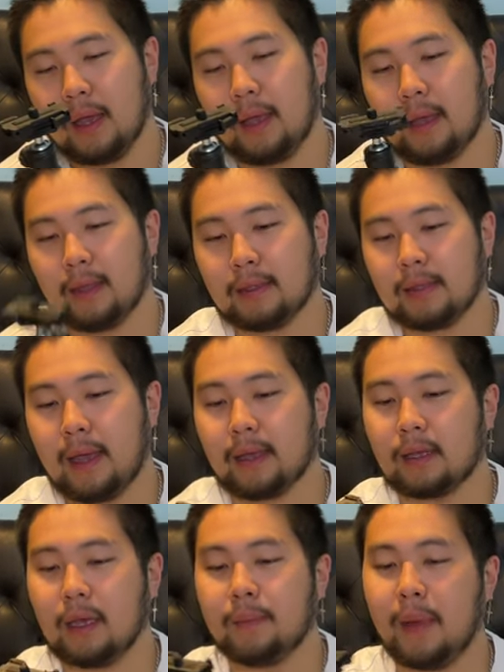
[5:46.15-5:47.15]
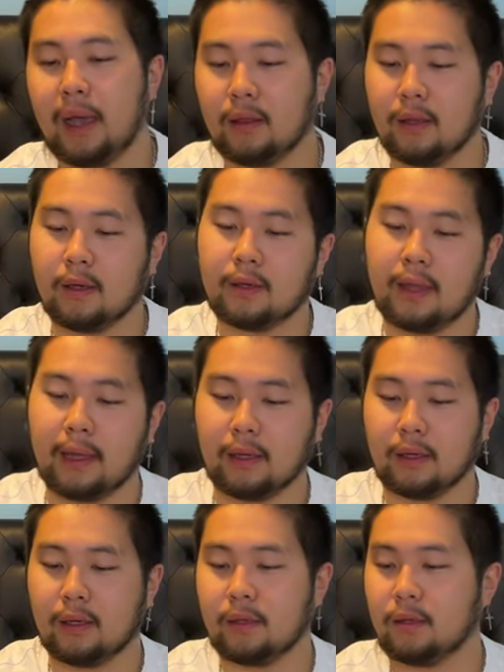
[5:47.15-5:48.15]
And it's like, it might look
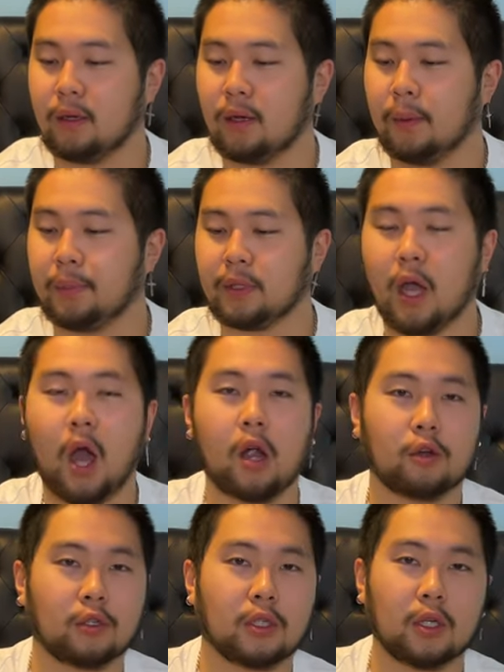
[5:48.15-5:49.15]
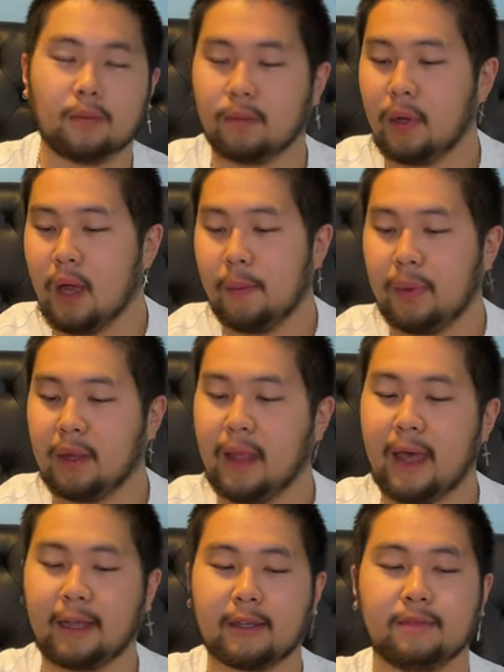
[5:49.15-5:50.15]
like a baton or something, but
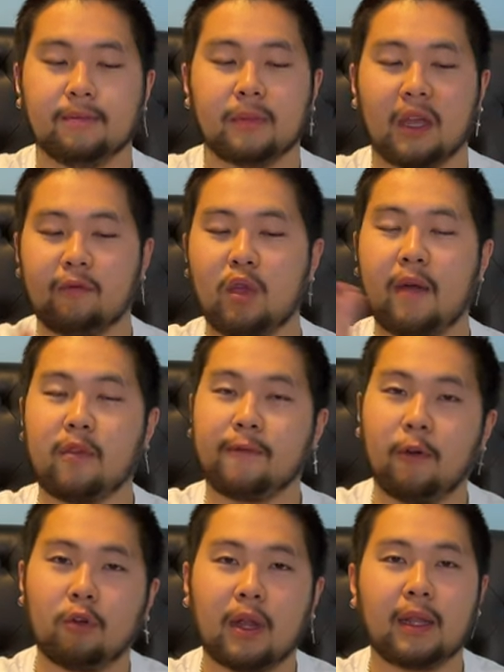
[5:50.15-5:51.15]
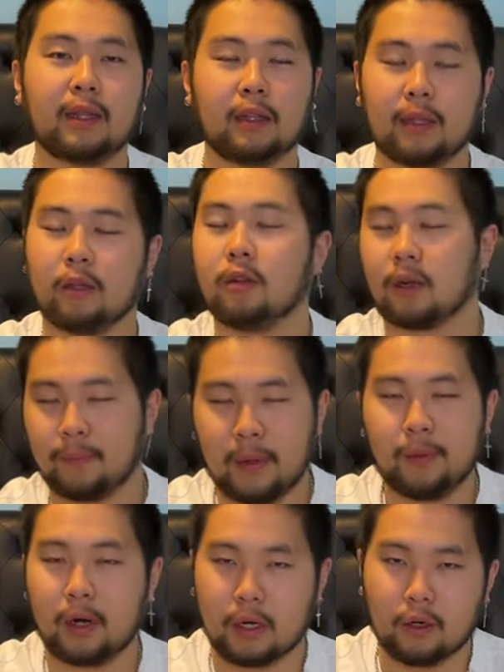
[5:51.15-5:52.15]
like, if you have your phone on it,
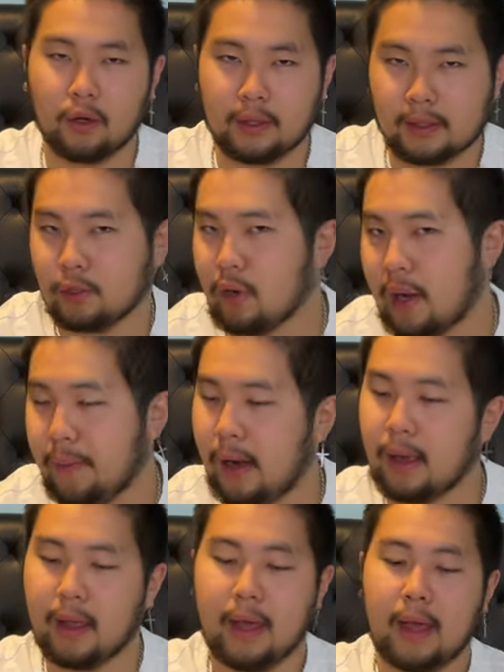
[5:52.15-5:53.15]
people are going to know it's a tripod.